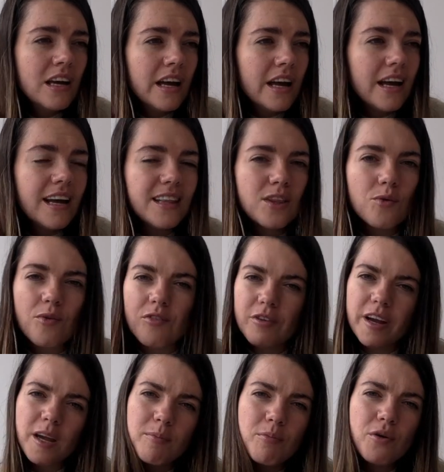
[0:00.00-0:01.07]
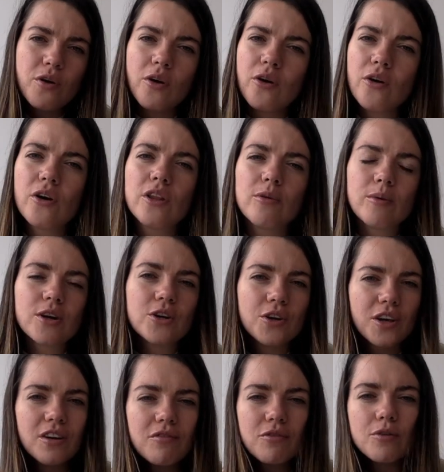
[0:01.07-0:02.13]
They were very poor. They were
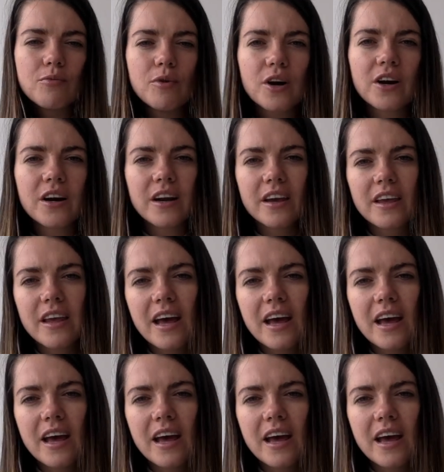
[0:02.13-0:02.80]
looking for work,